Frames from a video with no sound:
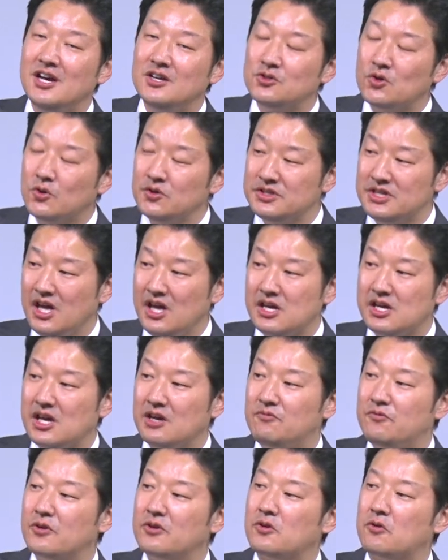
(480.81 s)
don't take it
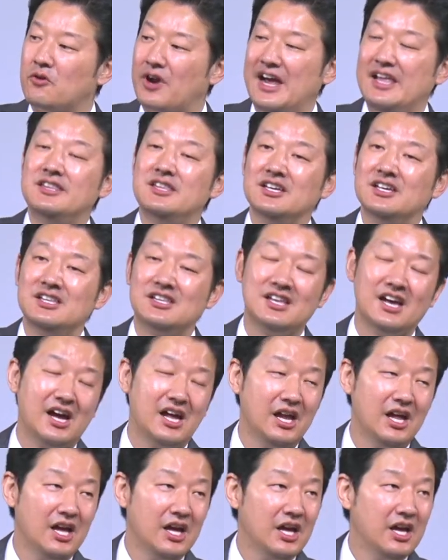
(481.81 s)
for granted that